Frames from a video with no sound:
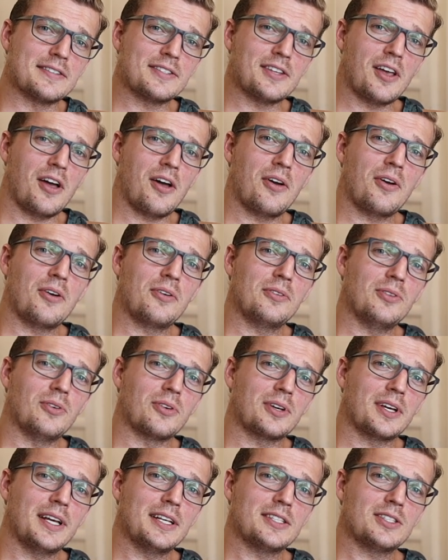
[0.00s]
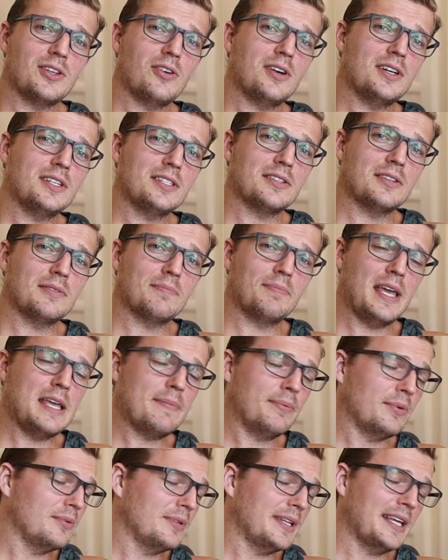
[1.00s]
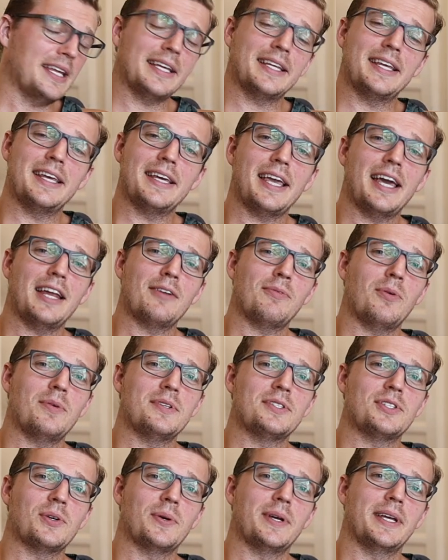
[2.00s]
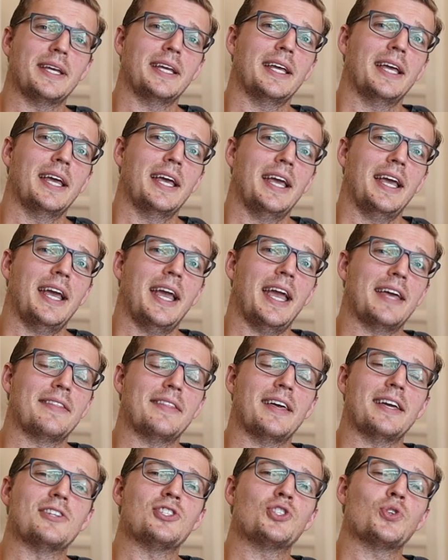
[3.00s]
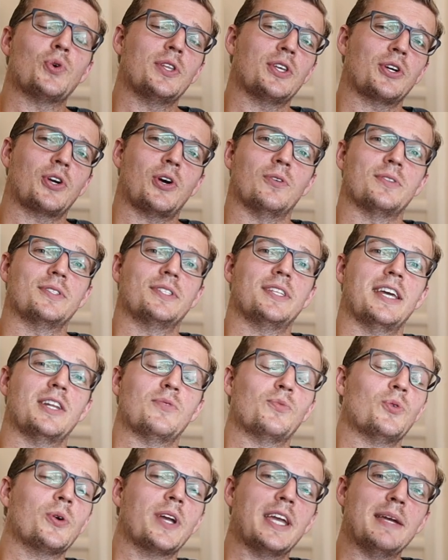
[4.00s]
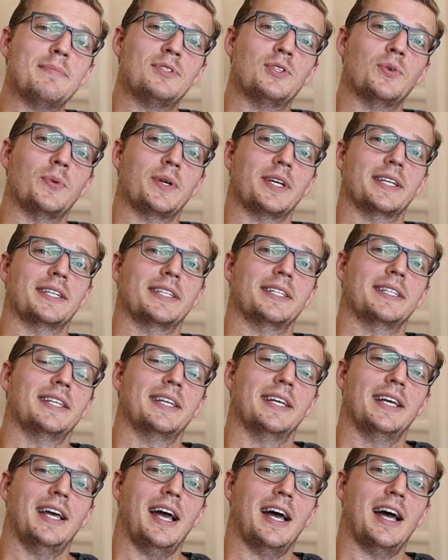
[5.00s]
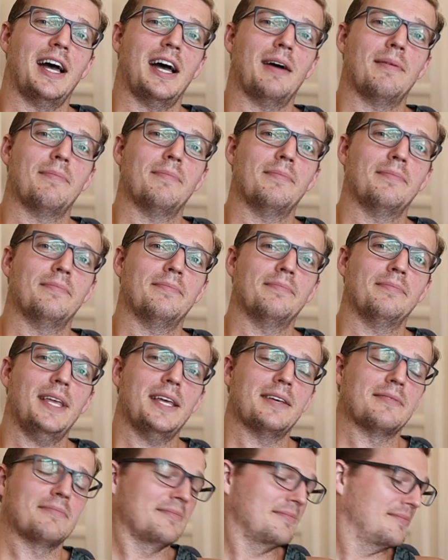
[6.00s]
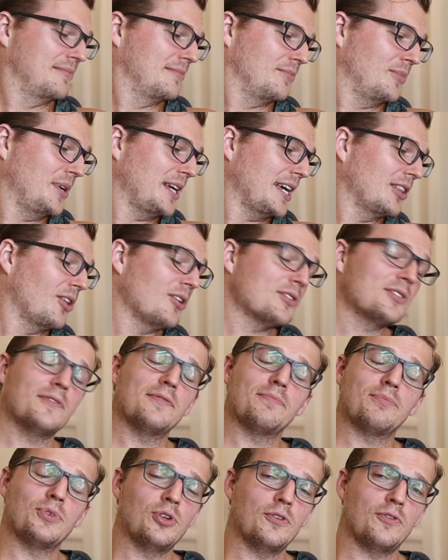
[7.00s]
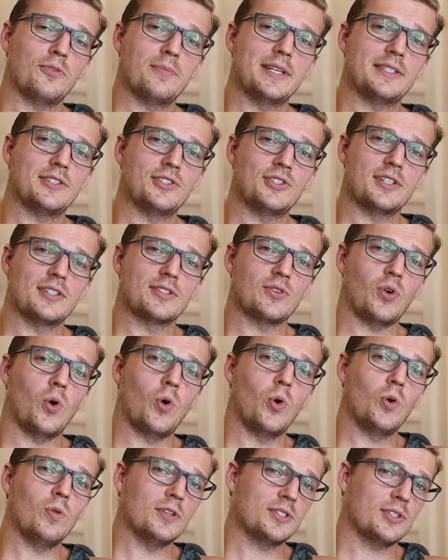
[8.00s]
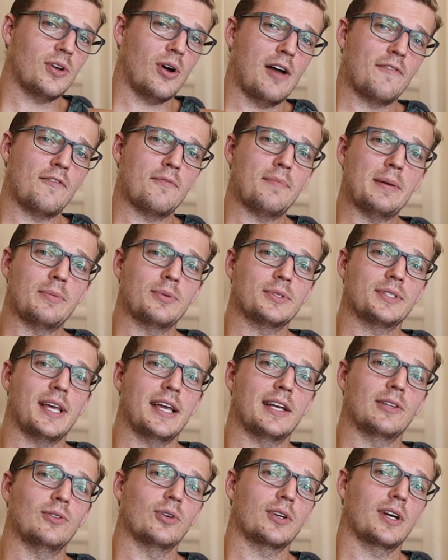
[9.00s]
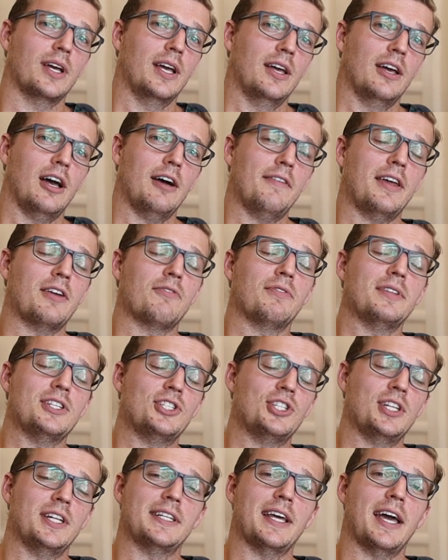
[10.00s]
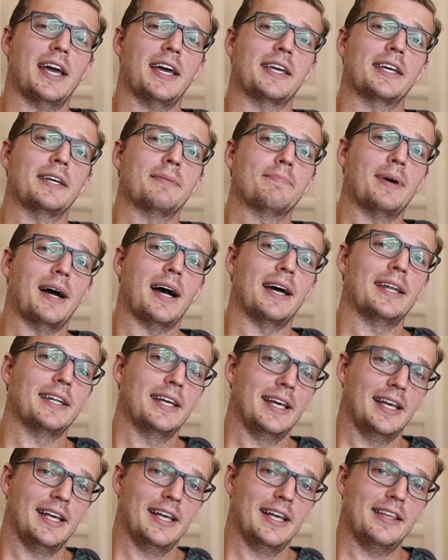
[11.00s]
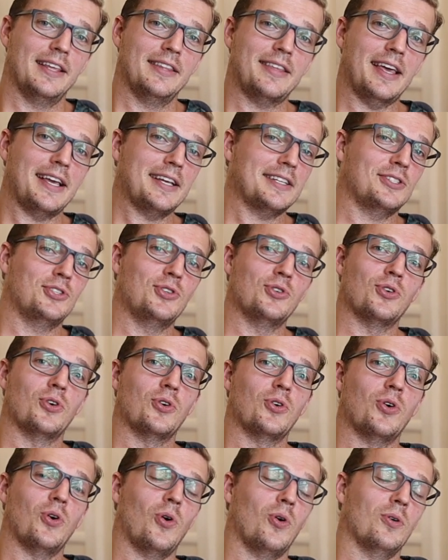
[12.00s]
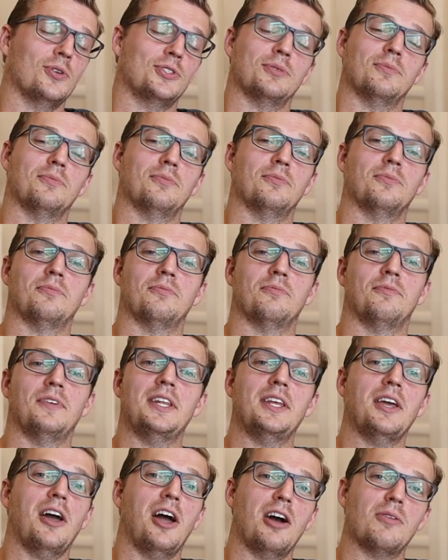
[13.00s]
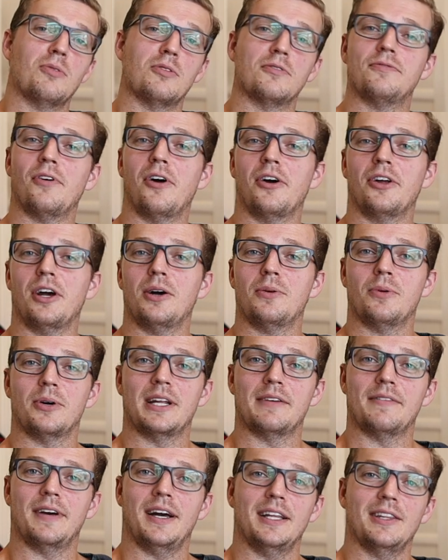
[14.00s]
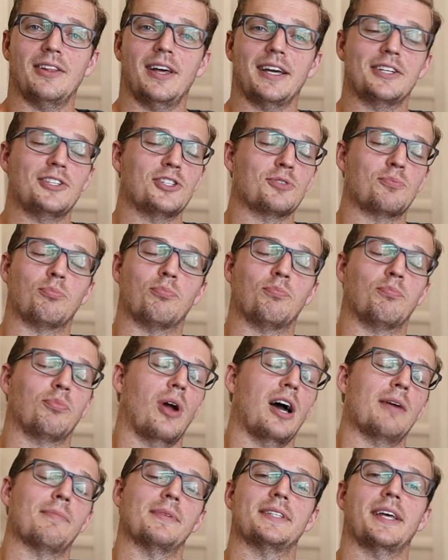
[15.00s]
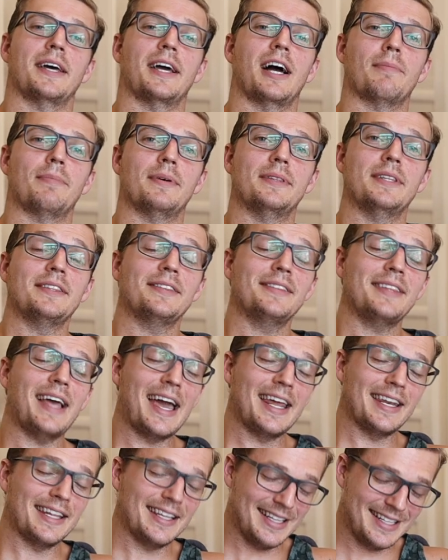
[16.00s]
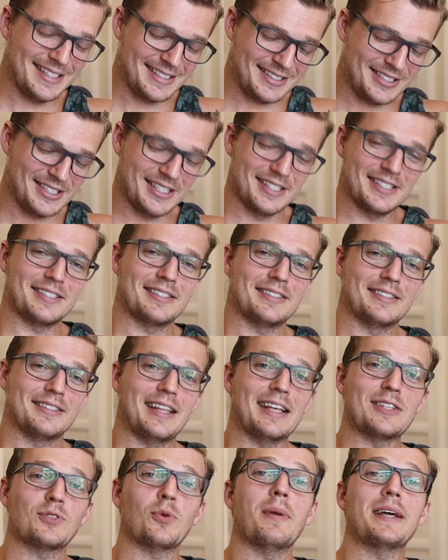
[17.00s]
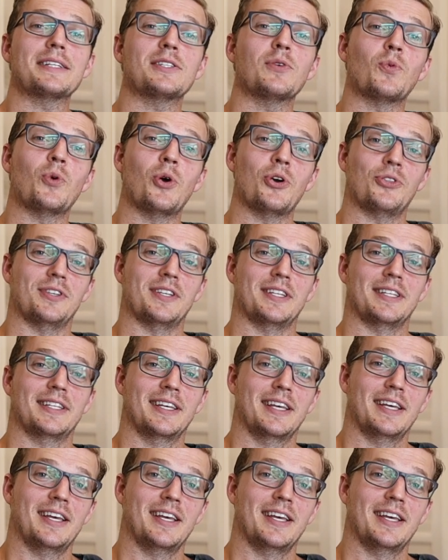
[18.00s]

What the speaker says: So look, as long as people get a kick out of what we're doing and they enjoy the content, we'll keep doing it. We get lots of beautiful messages all the time from people saying, look, I've had a really shitty day, but thanks to your awesome video or photo or whatever, like, you just brighten the day up. And that is just, that's what makes it worth it.